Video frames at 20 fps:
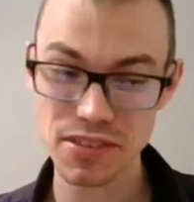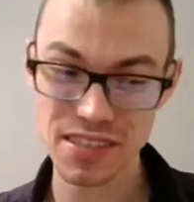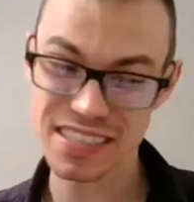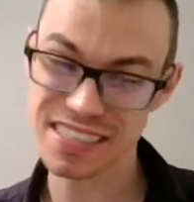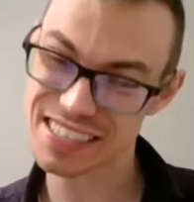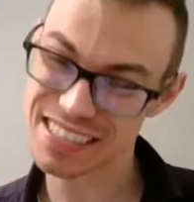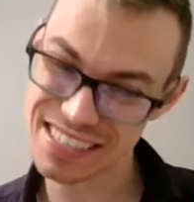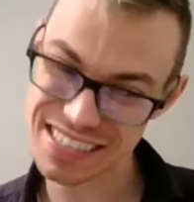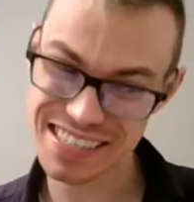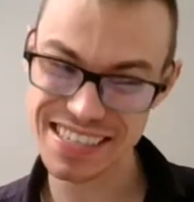It's
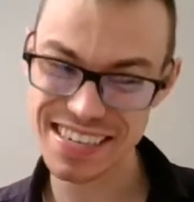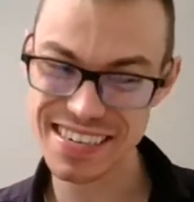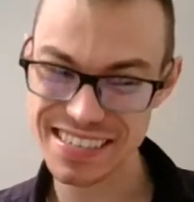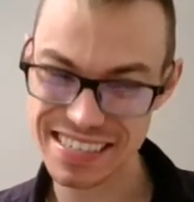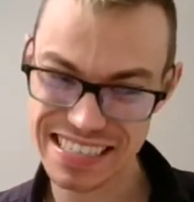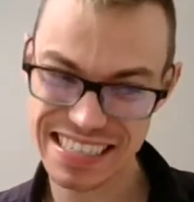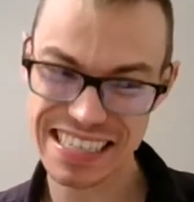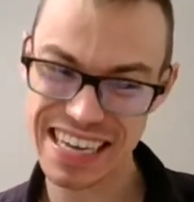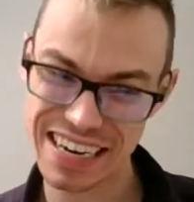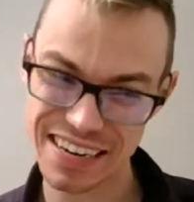just there's
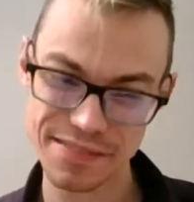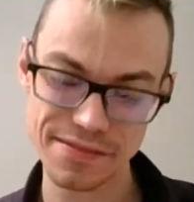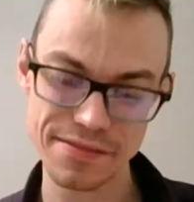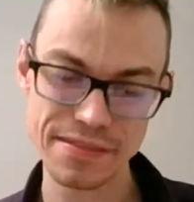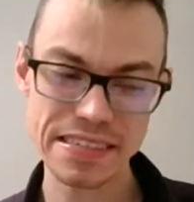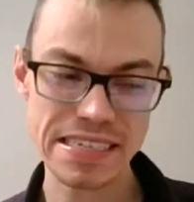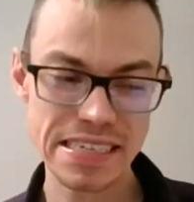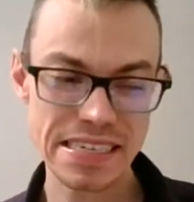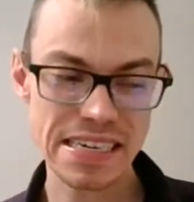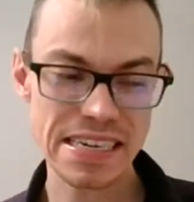a lot of
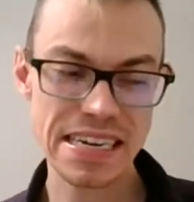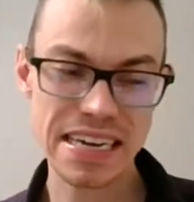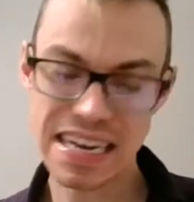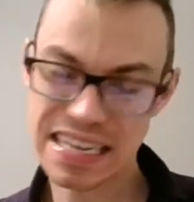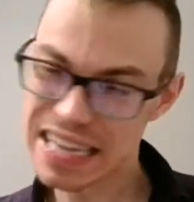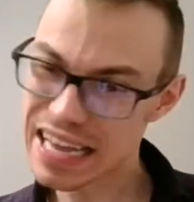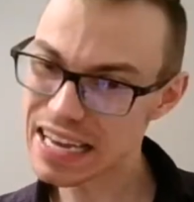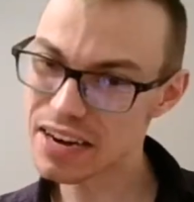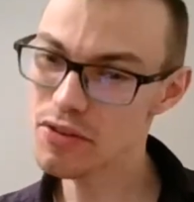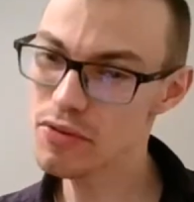
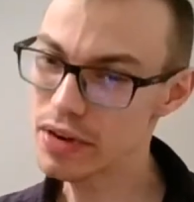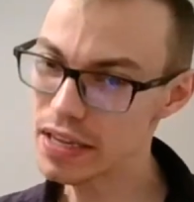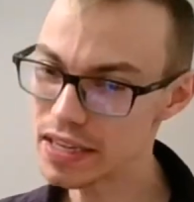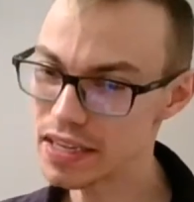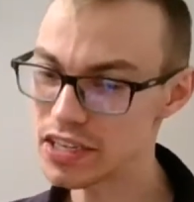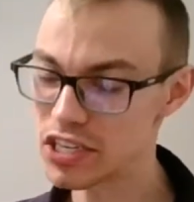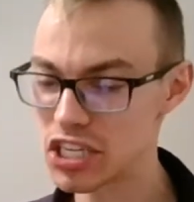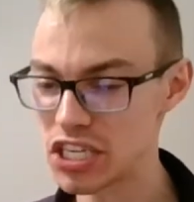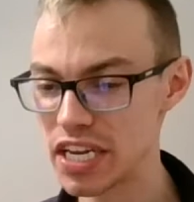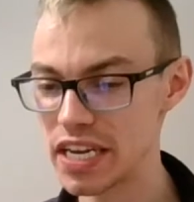really
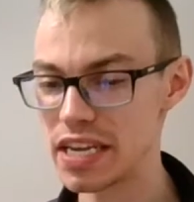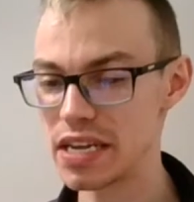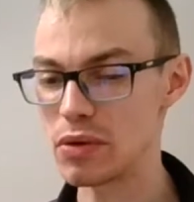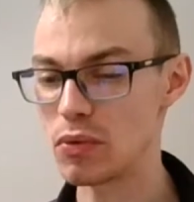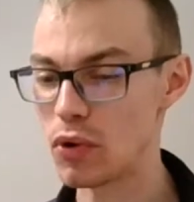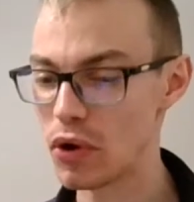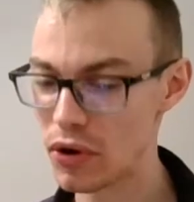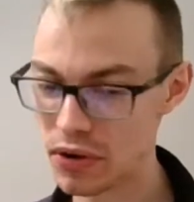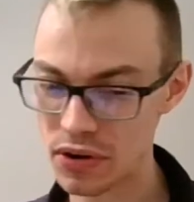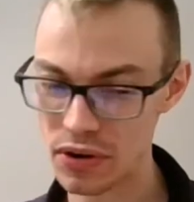shitty
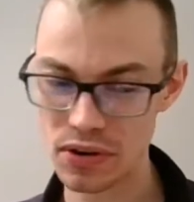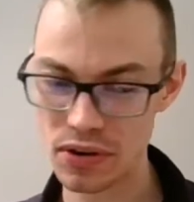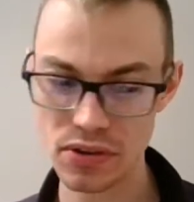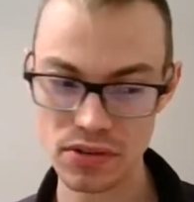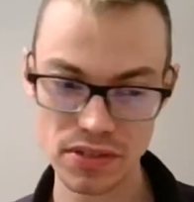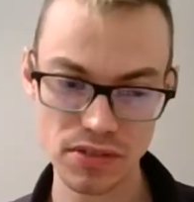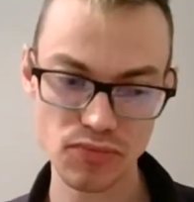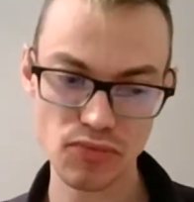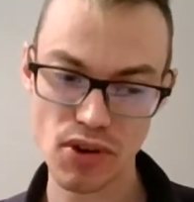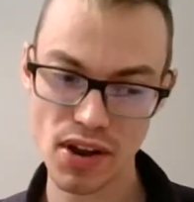
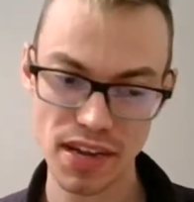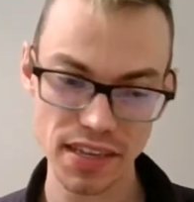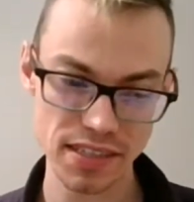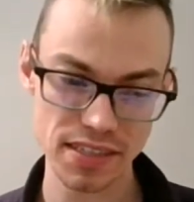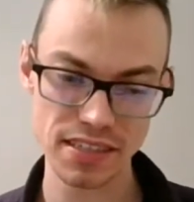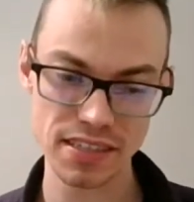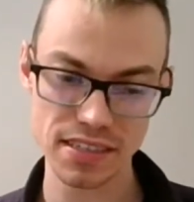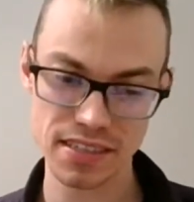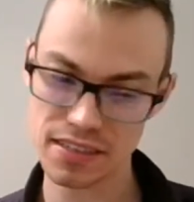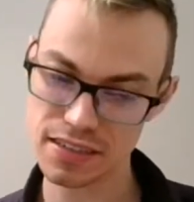workers'
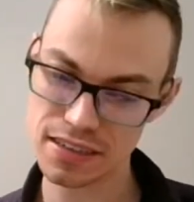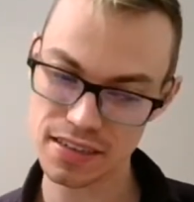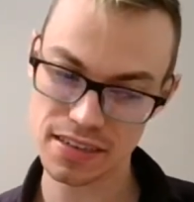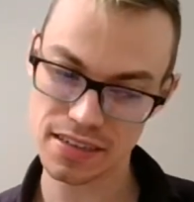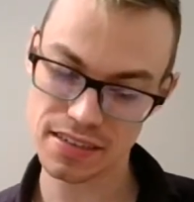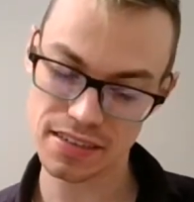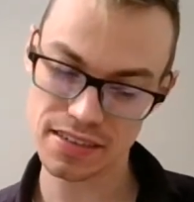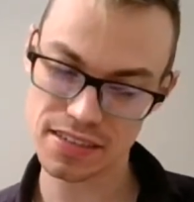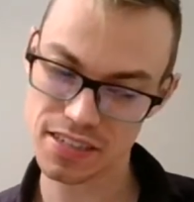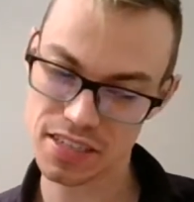rights
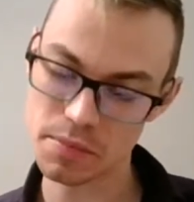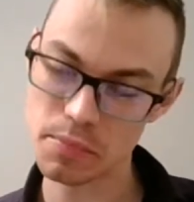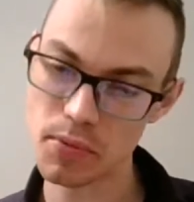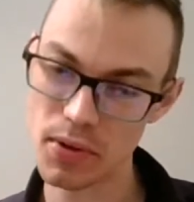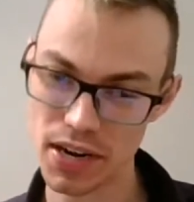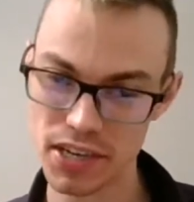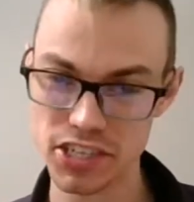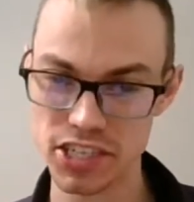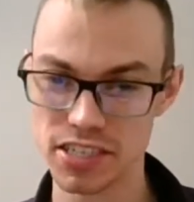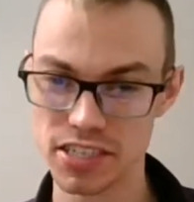and
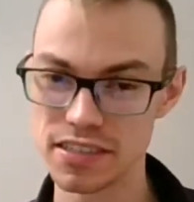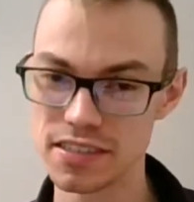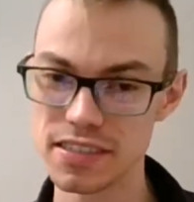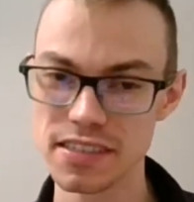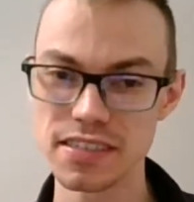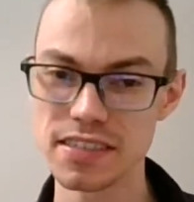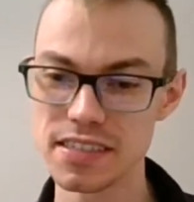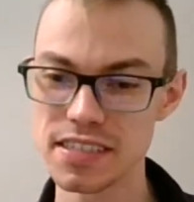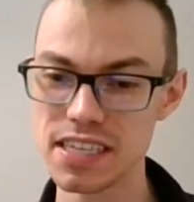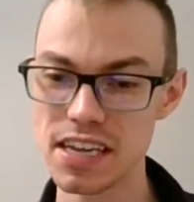suppressions
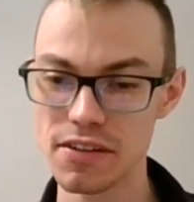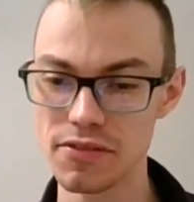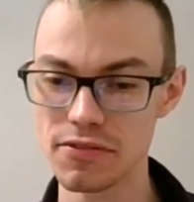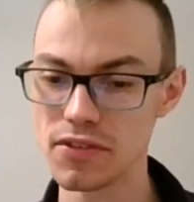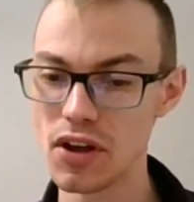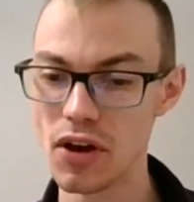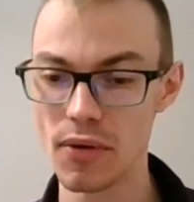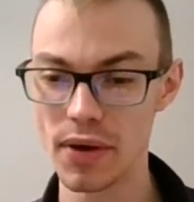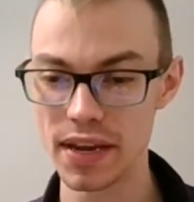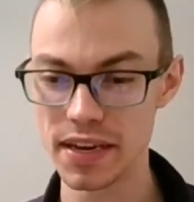and stuff
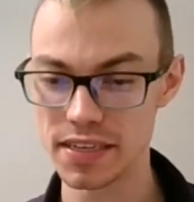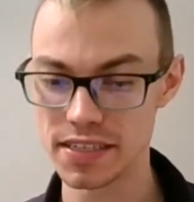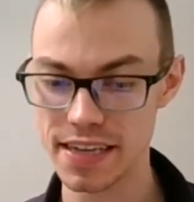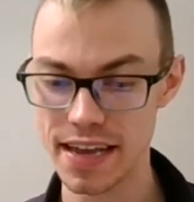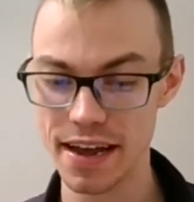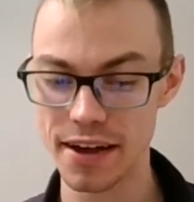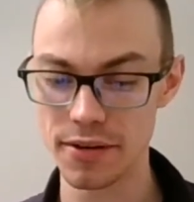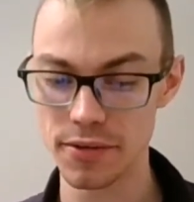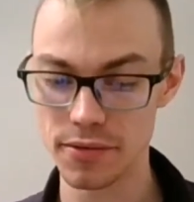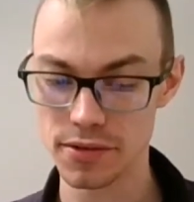going
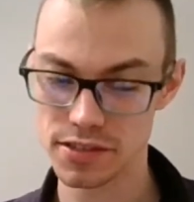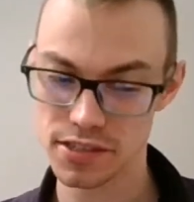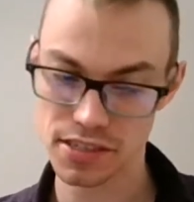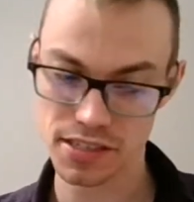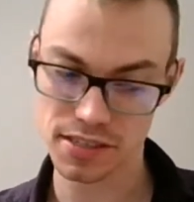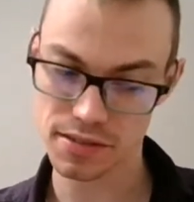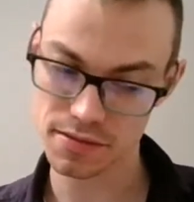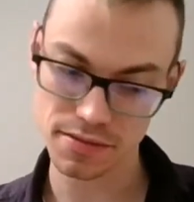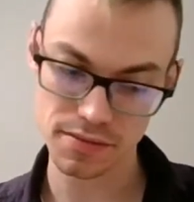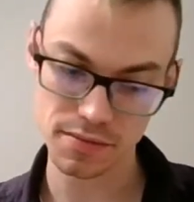down. We're
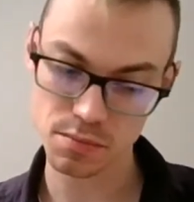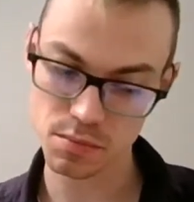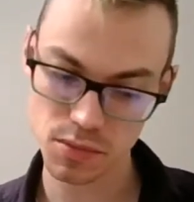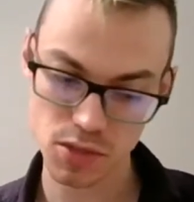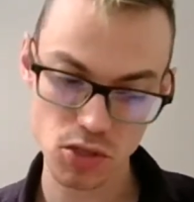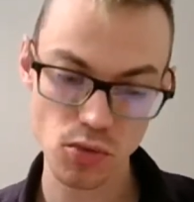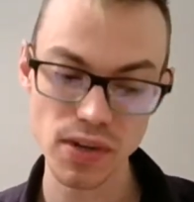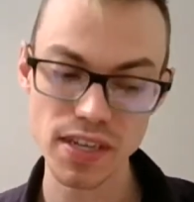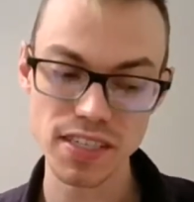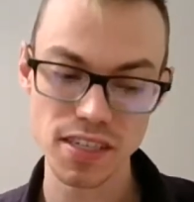just
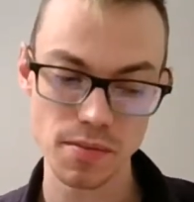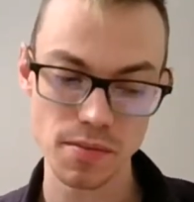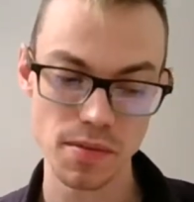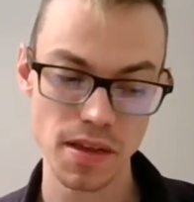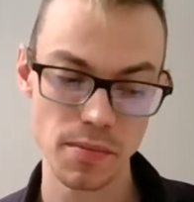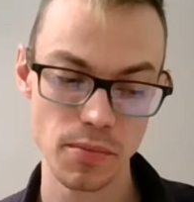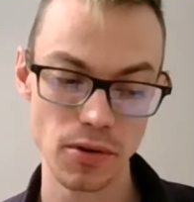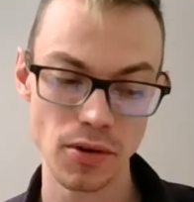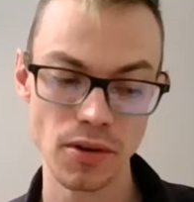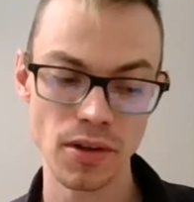squeezing
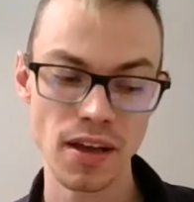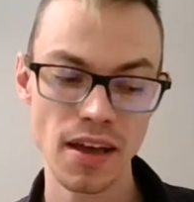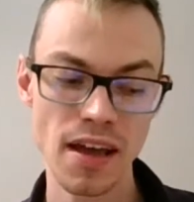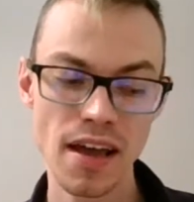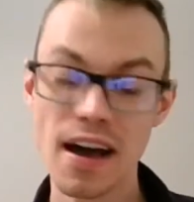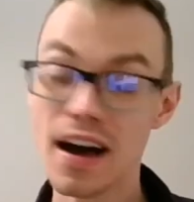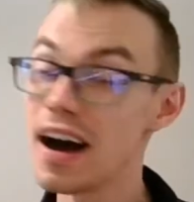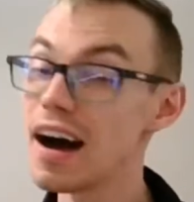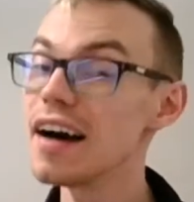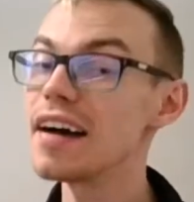people
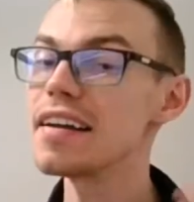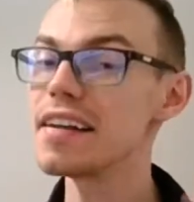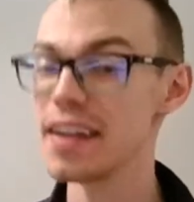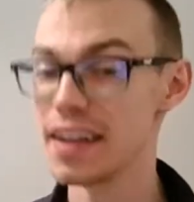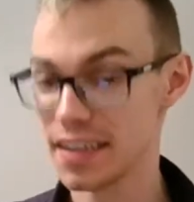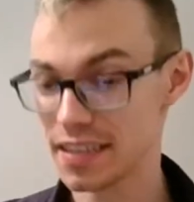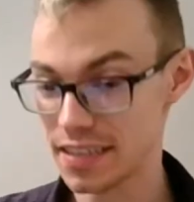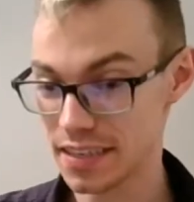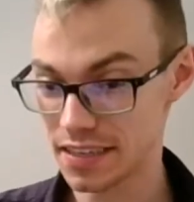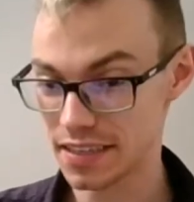
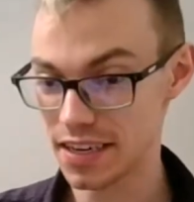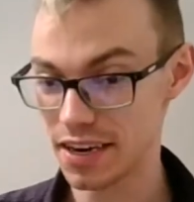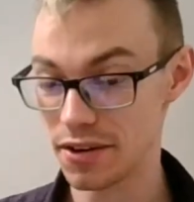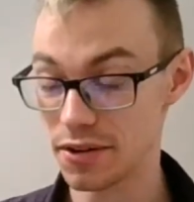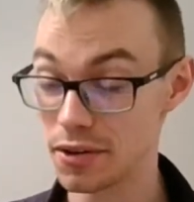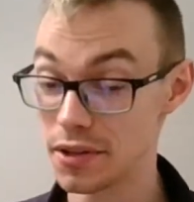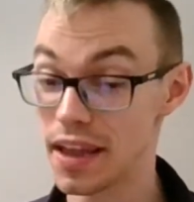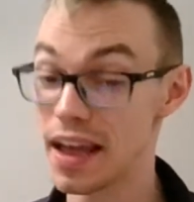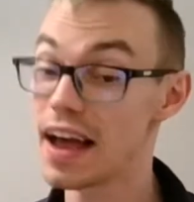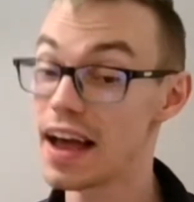
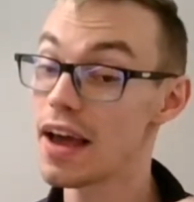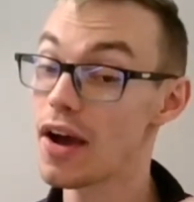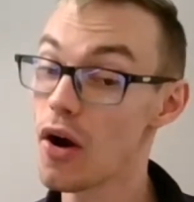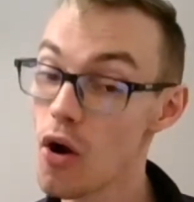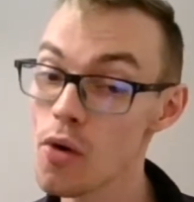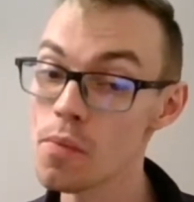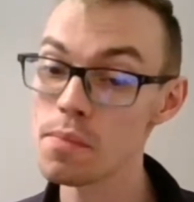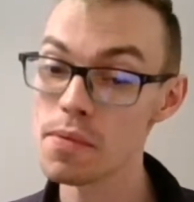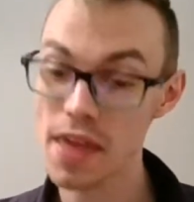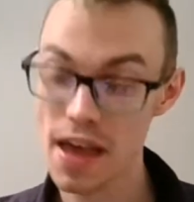unnecessarily. I
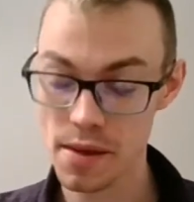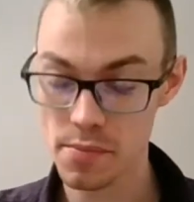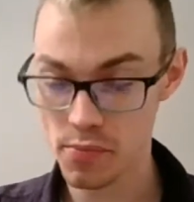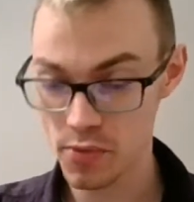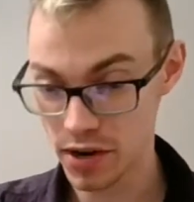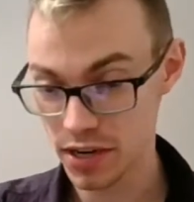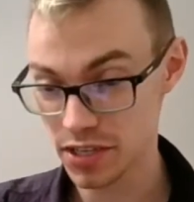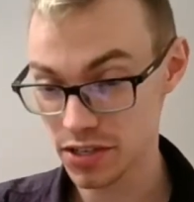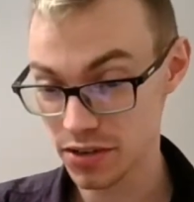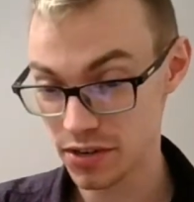hope that
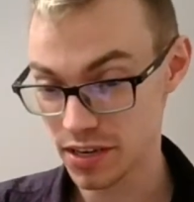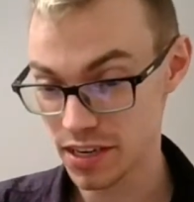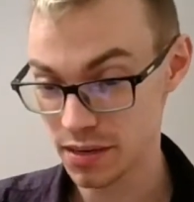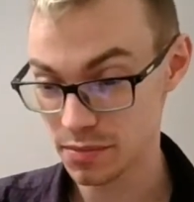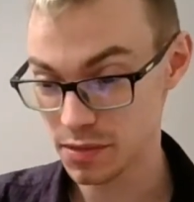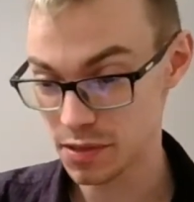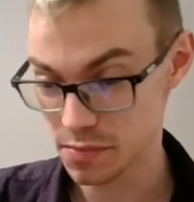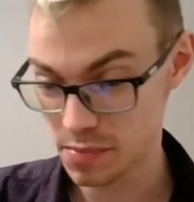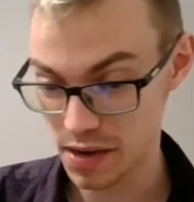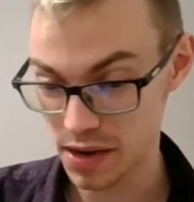pressure
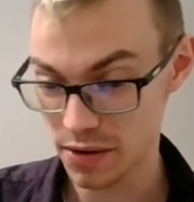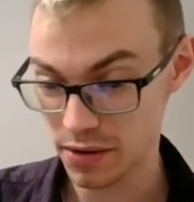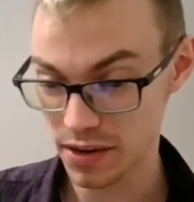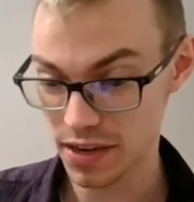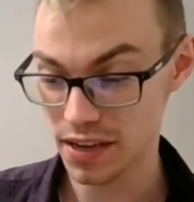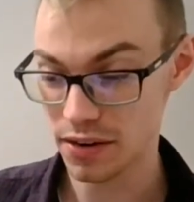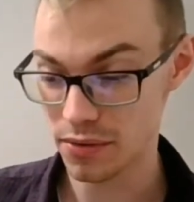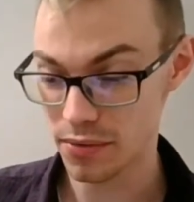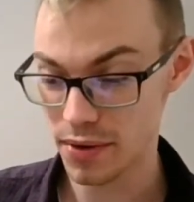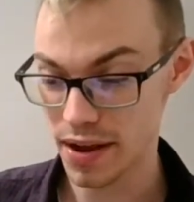comes about
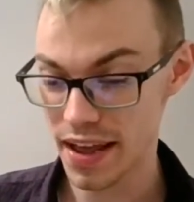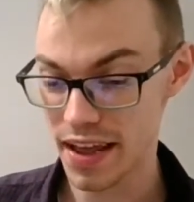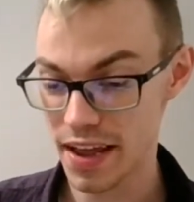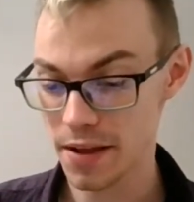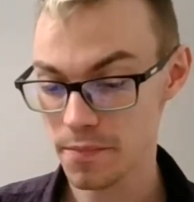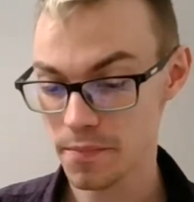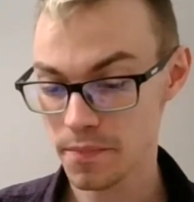in a way